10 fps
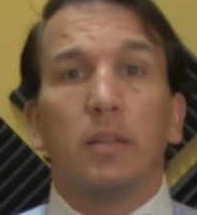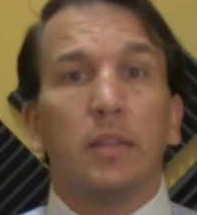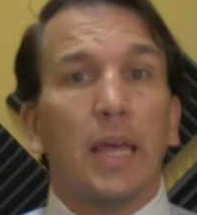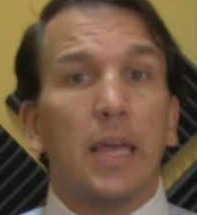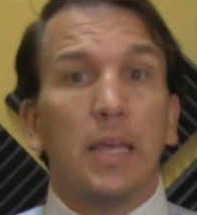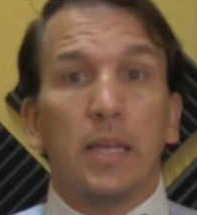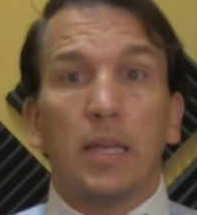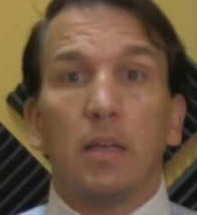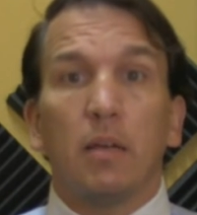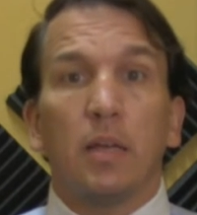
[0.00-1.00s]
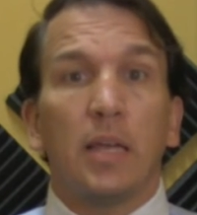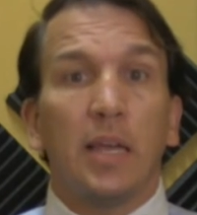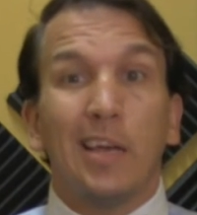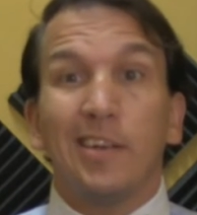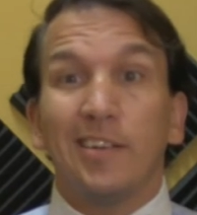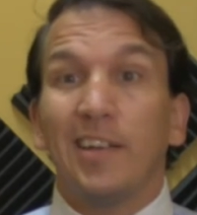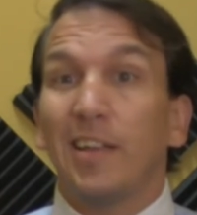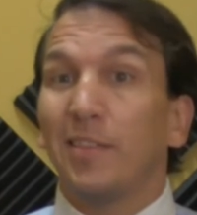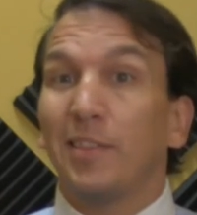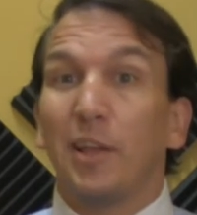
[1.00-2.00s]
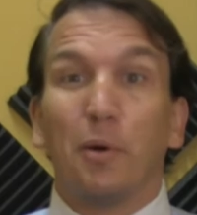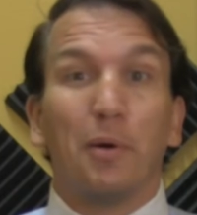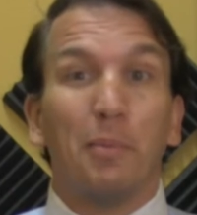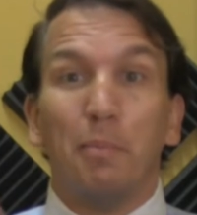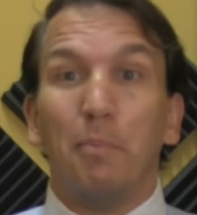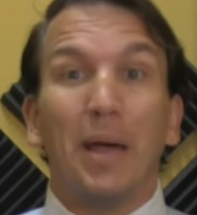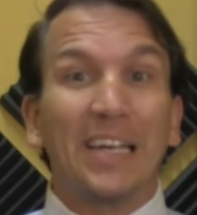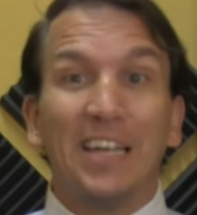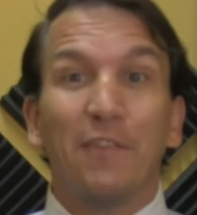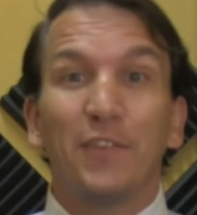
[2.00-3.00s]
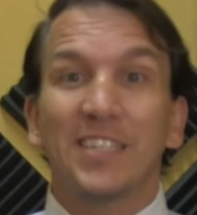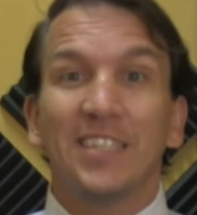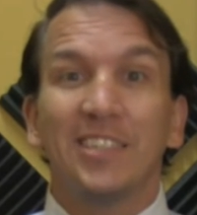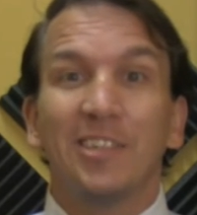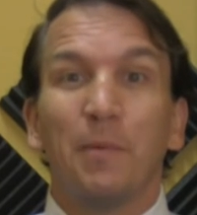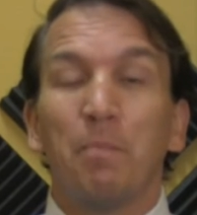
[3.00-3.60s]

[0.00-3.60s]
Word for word: They hit, they're magnificent,